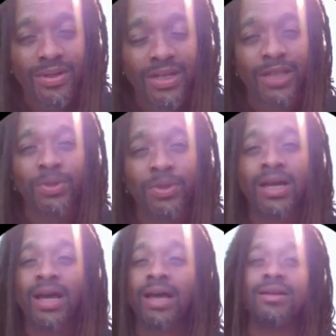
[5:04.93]
And then we
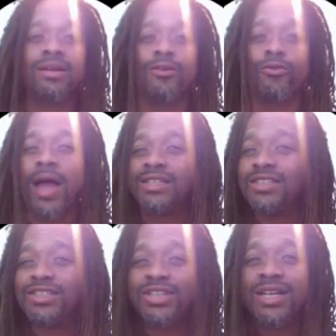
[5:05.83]
got
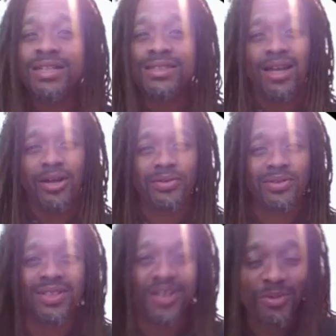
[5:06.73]
righteous
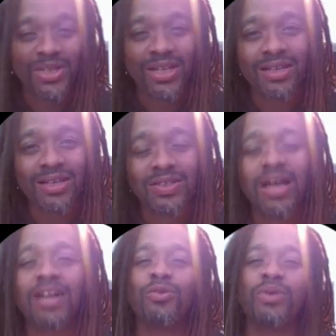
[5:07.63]
Gentiles. You know what I'm saying? So
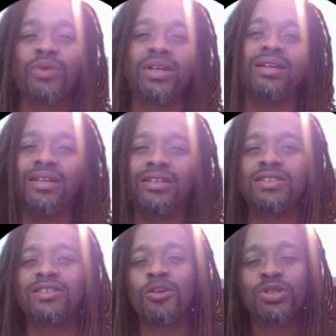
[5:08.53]
how do we
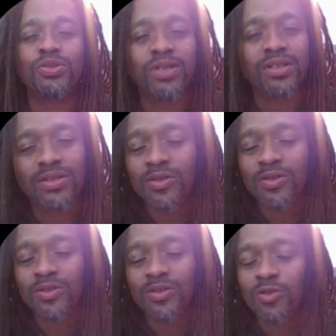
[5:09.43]
discern between the
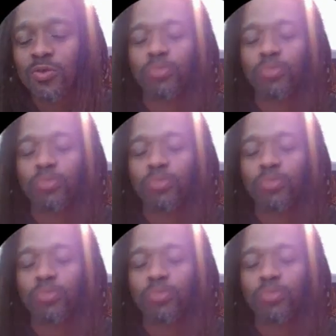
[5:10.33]
two? We pray